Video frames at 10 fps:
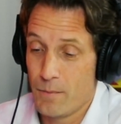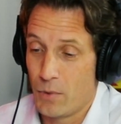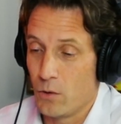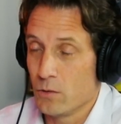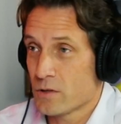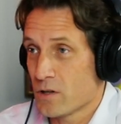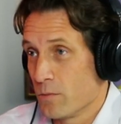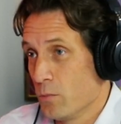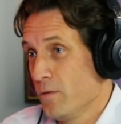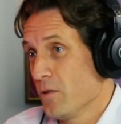but also
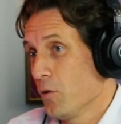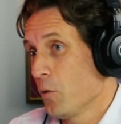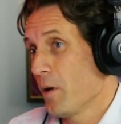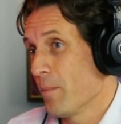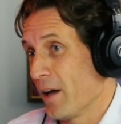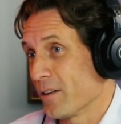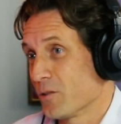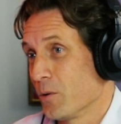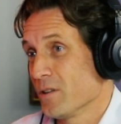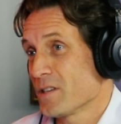moving all the way back
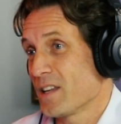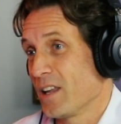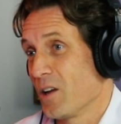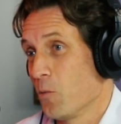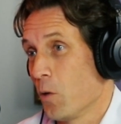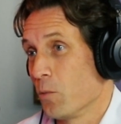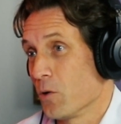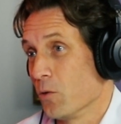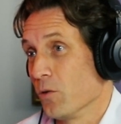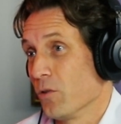to understanding what we
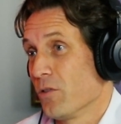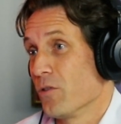call